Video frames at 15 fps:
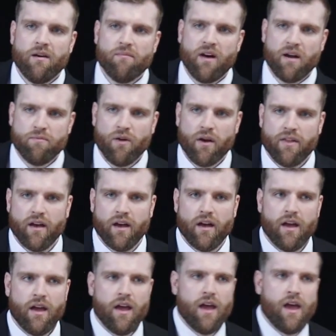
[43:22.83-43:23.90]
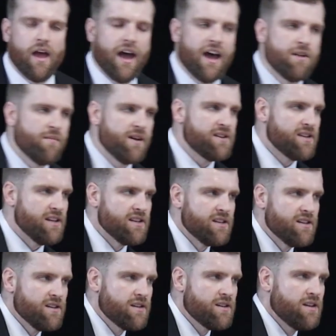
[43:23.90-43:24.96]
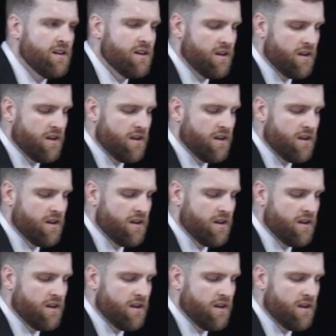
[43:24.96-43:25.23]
my brother, and my sisters.